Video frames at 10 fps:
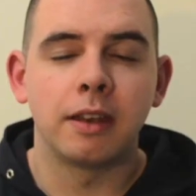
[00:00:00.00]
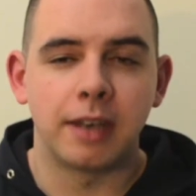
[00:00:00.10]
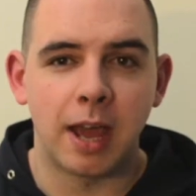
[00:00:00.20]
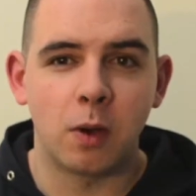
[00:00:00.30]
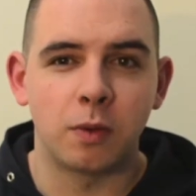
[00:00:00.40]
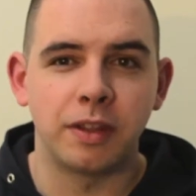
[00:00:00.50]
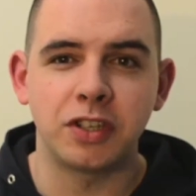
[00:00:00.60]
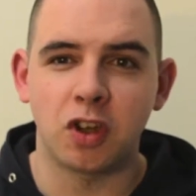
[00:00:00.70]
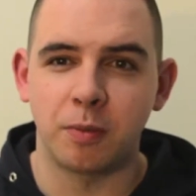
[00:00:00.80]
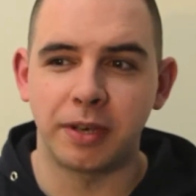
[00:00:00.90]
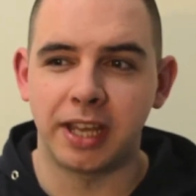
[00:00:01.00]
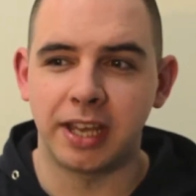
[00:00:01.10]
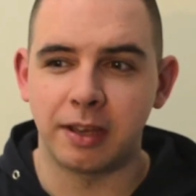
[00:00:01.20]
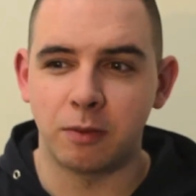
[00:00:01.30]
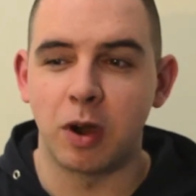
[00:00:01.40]
Now this
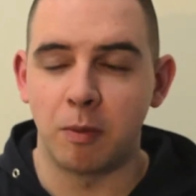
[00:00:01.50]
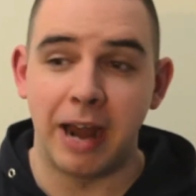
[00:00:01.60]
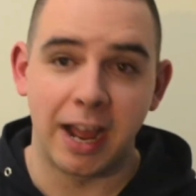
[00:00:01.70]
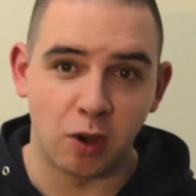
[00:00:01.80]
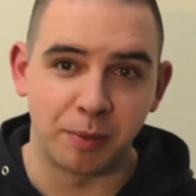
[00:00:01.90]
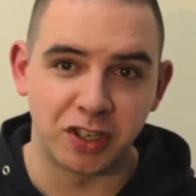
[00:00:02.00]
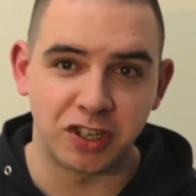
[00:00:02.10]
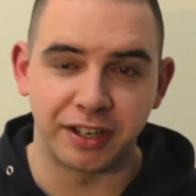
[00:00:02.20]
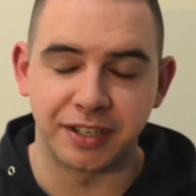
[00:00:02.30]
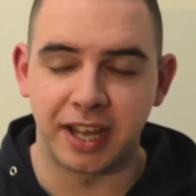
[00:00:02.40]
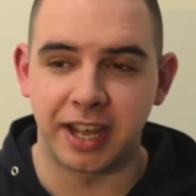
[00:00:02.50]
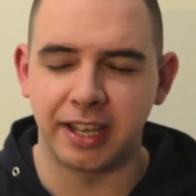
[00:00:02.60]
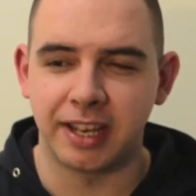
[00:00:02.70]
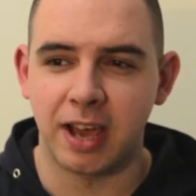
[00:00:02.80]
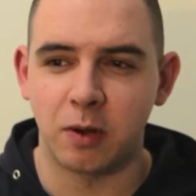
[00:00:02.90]
comedy, well, black comedy should I say,
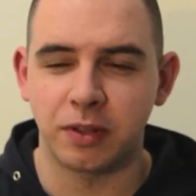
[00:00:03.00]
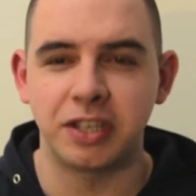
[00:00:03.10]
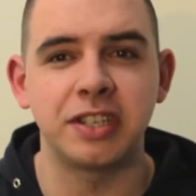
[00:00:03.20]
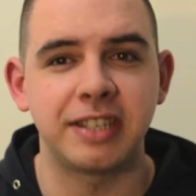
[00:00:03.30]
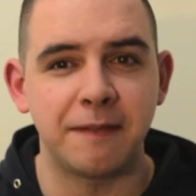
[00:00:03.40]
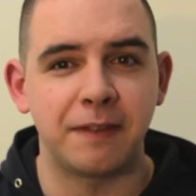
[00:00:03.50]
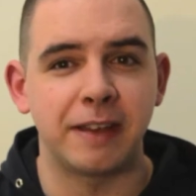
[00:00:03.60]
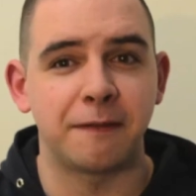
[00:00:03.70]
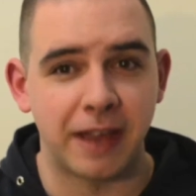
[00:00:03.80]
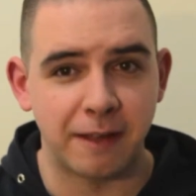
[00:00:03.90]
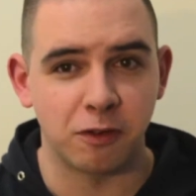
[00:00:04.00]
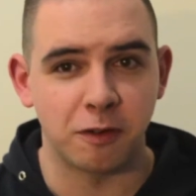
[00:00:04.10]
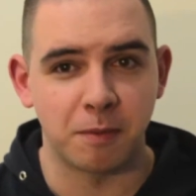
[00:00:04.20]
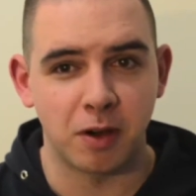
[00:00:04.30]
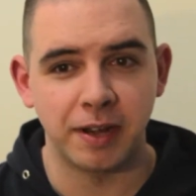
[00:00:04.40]
now this is definitely a favourite
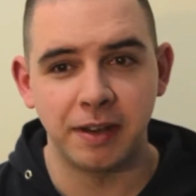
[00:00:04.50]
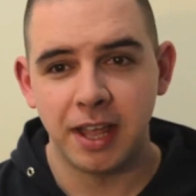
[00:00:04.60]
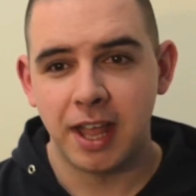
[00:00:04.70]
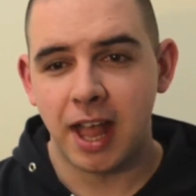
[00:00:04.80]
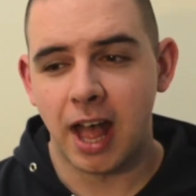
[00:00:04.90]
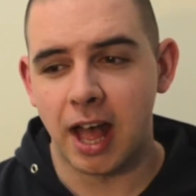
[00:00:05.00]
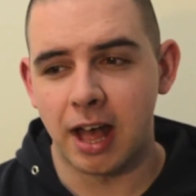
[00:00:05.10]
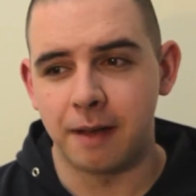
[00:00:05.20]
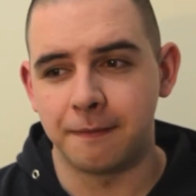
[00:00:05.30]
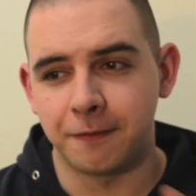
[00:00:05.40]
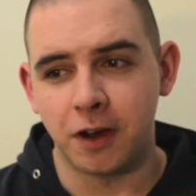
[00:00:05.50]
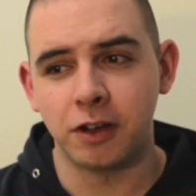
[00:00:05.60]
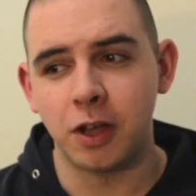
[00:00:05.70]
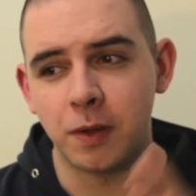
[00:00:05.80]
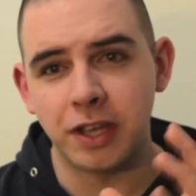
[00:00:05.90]
of mine.
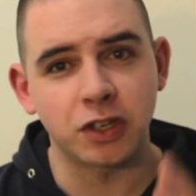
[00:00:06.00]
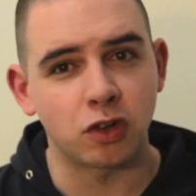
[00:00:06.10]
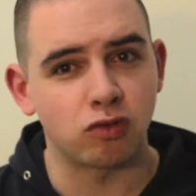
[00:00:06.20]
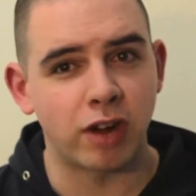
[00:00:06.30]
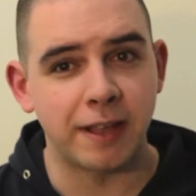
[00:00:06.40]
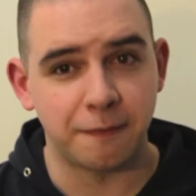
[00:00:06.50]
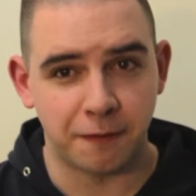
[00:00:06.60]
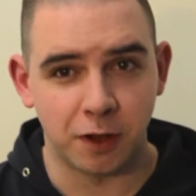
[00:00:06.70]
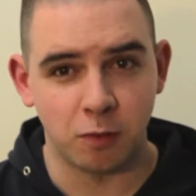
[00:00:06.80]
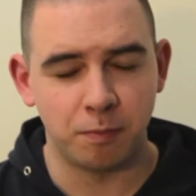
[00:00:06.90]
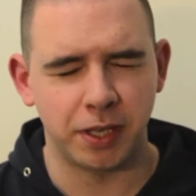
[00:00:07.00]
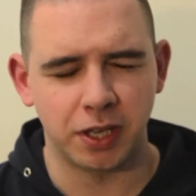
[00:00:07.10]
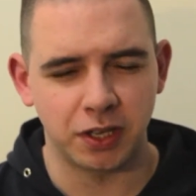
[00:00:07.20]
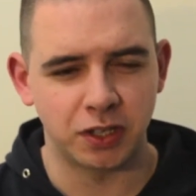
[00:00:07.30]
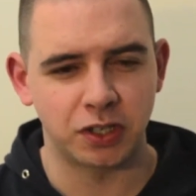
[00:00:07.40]
Fargo is a great film
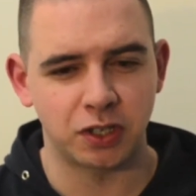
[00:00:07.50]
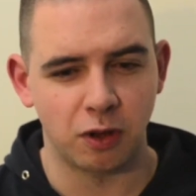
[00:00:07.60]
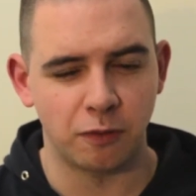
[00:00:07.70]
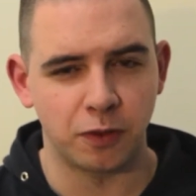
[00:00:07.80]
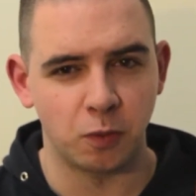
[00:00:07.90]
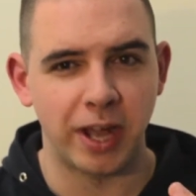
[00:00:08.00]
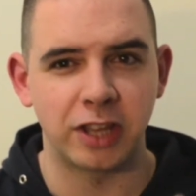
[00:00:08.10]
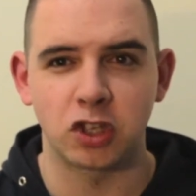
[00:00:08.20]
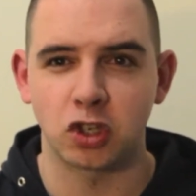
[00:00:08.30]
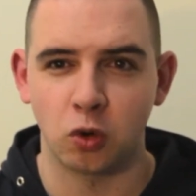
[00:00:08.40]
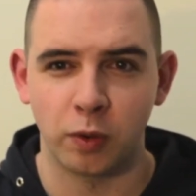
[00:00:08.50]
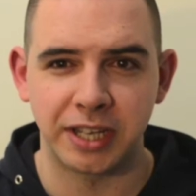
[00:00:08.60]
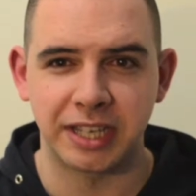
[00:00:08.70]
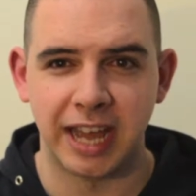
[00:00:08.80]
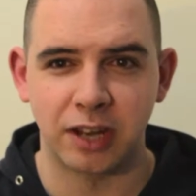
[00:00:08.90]
because of the way the story
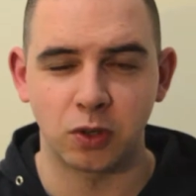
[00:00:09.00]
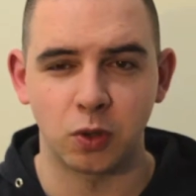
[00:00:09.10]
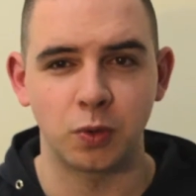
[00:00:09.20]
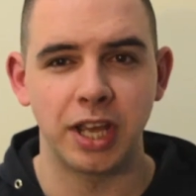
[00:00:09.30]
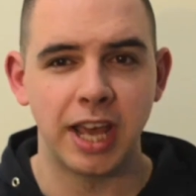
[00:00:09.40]
is handled